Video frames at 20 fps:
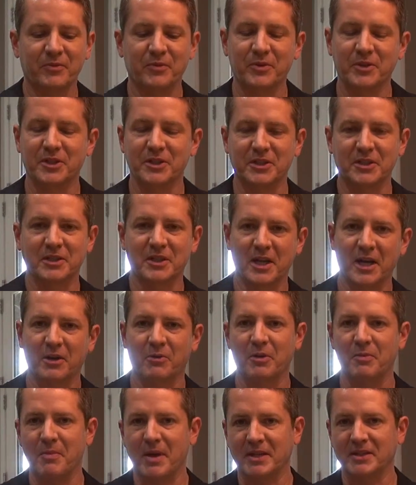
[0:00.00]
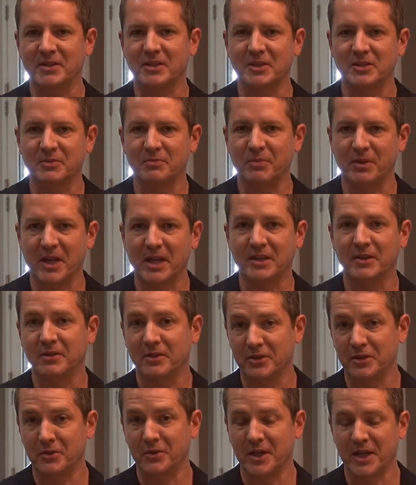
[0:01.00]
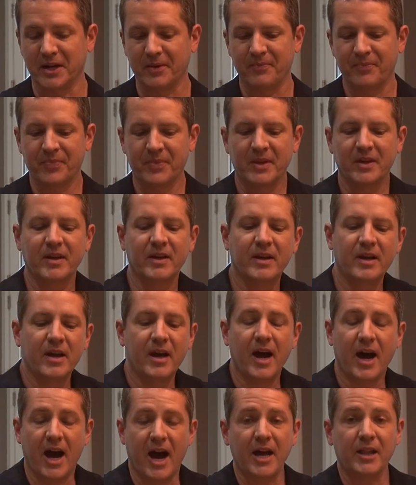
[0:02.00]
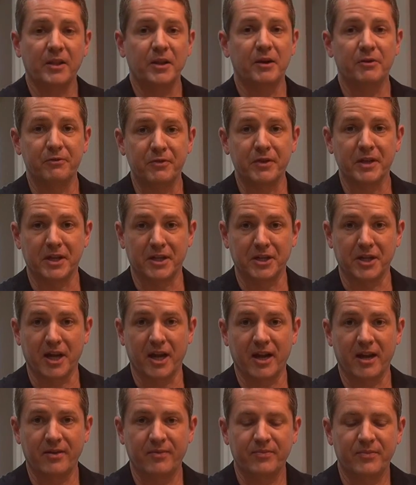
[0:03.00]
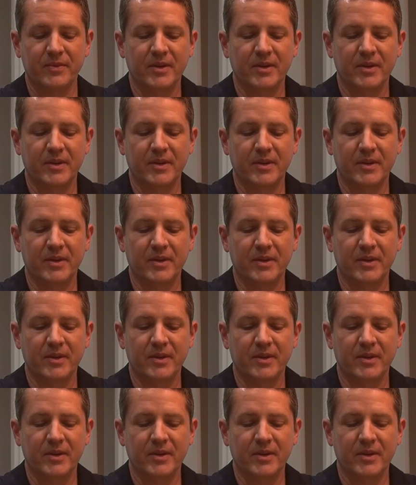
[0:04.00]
which is kind of what makes this blend unique. I love Viognier.